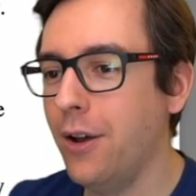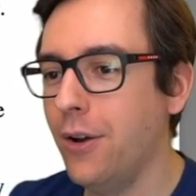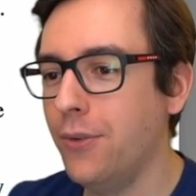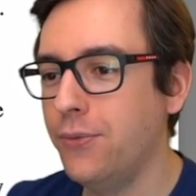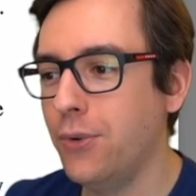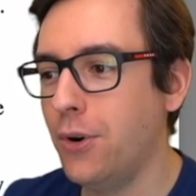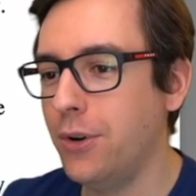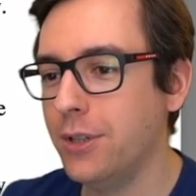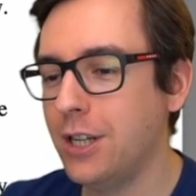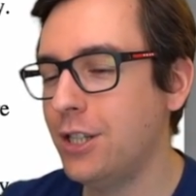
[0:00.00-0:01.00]

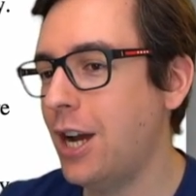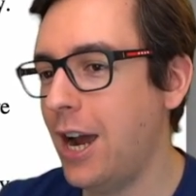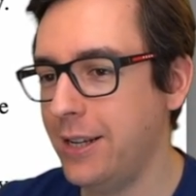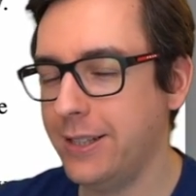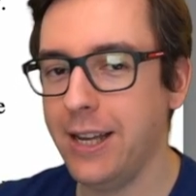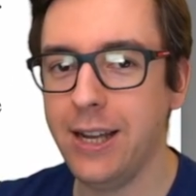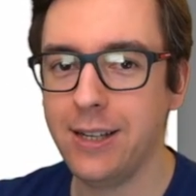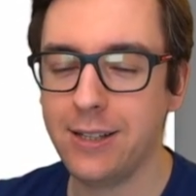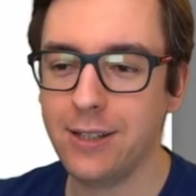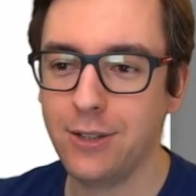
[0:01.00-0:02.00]
for such high
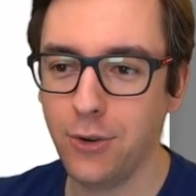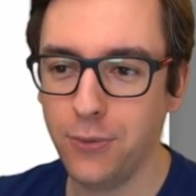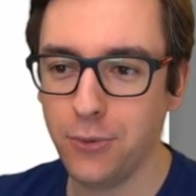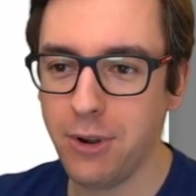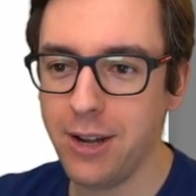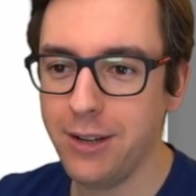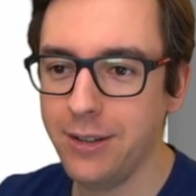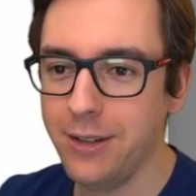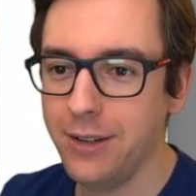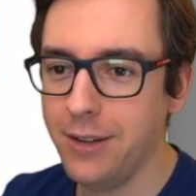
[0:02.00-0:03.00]
stakes software
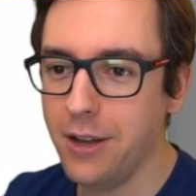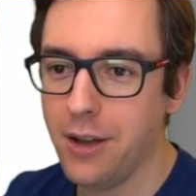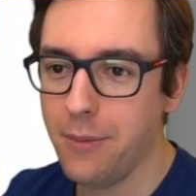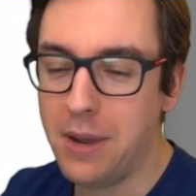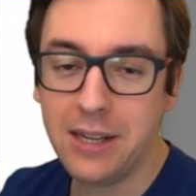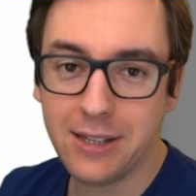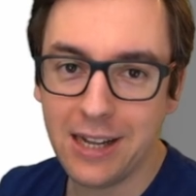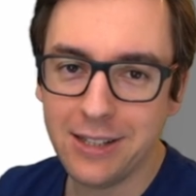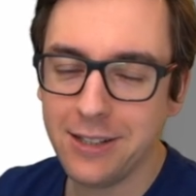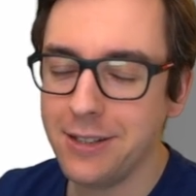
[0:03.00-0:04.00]
makes
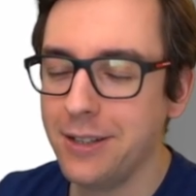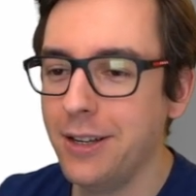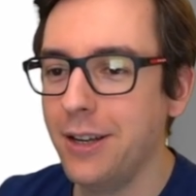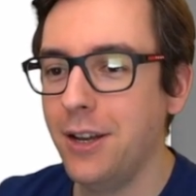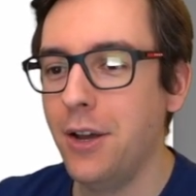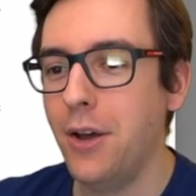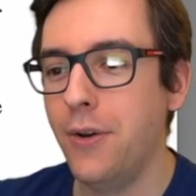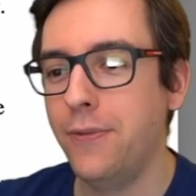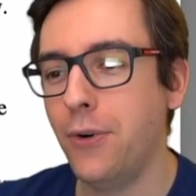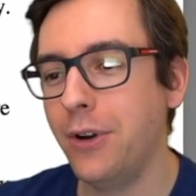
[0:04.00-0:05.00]
sense.
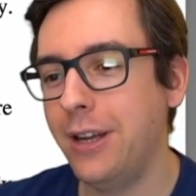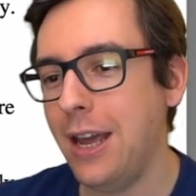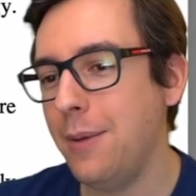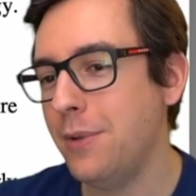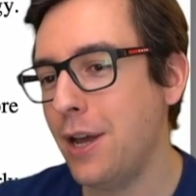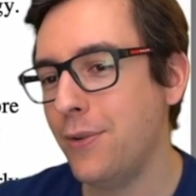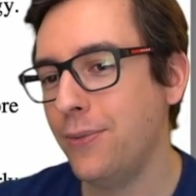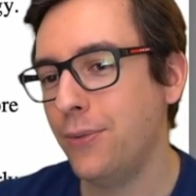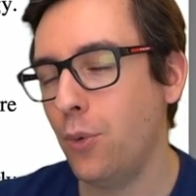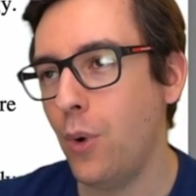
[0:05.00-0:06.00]
For game
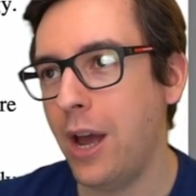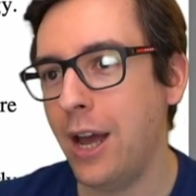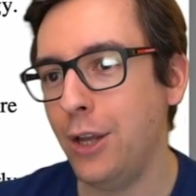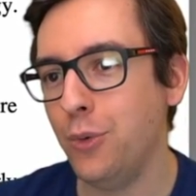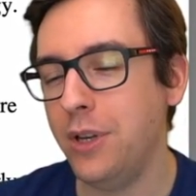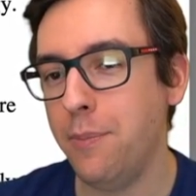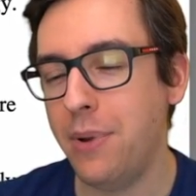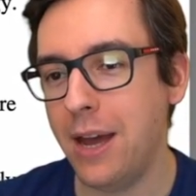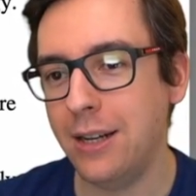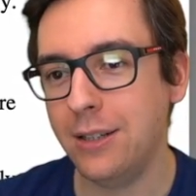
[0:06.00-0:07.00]
dev, where you
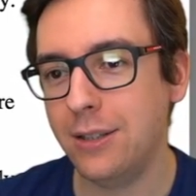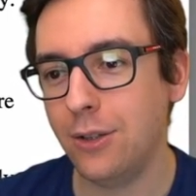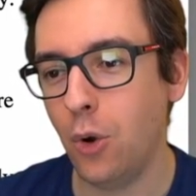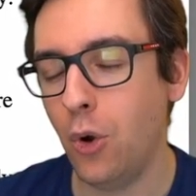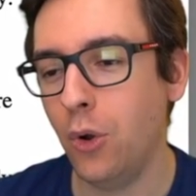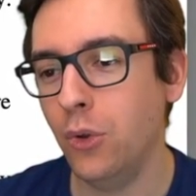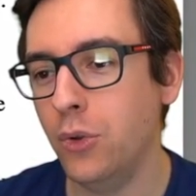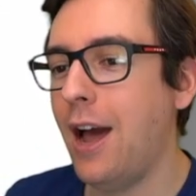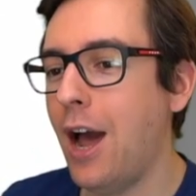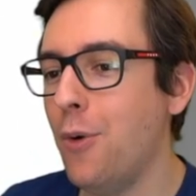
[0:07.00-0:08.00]
depend
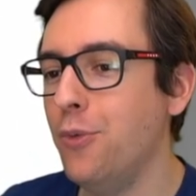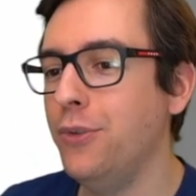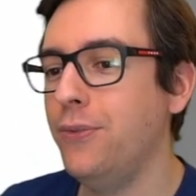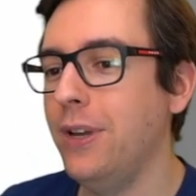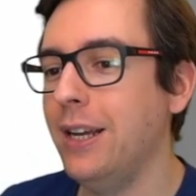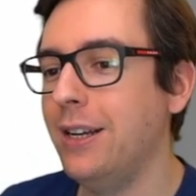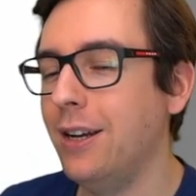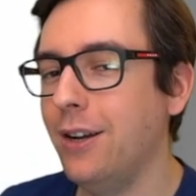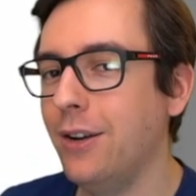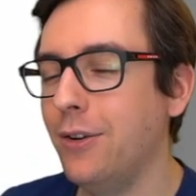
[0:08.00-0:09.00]
on, I would think,
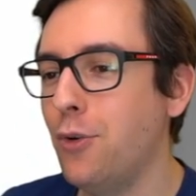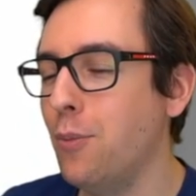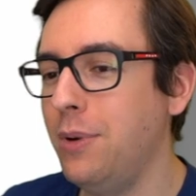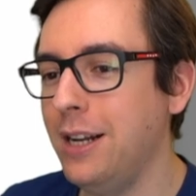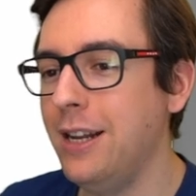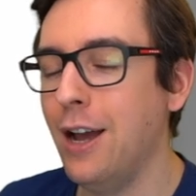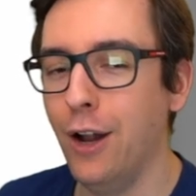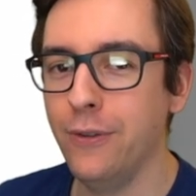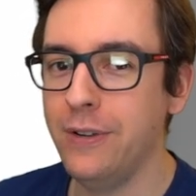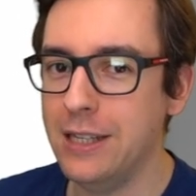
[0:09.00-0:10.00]
completely
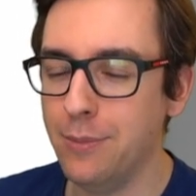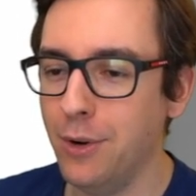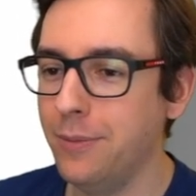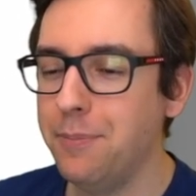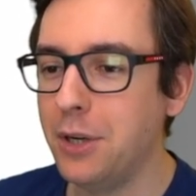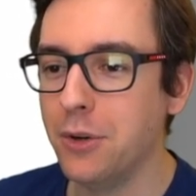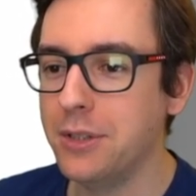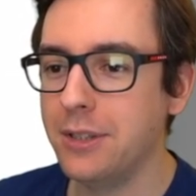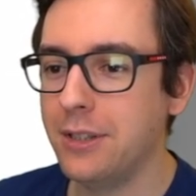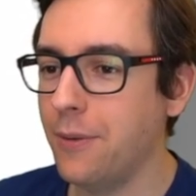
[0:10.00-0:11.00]
unfeasible,
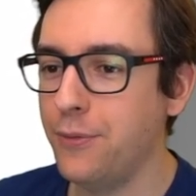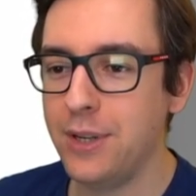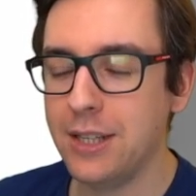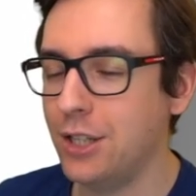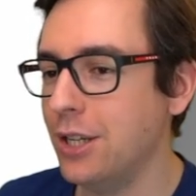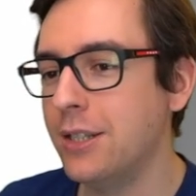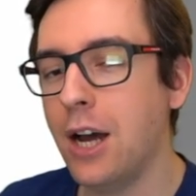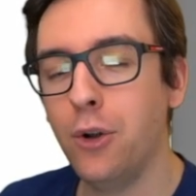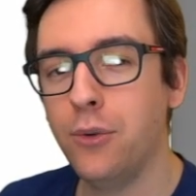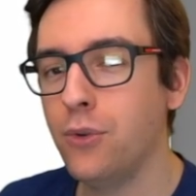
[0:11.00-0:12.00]
because some things are just
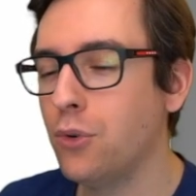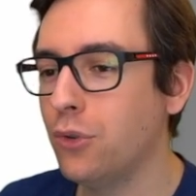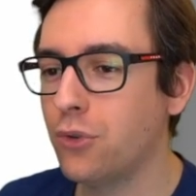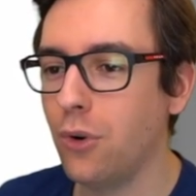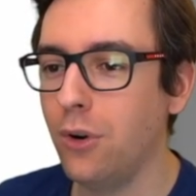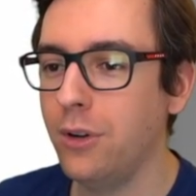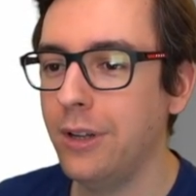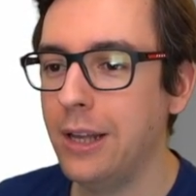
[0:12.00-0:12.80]
out of your control,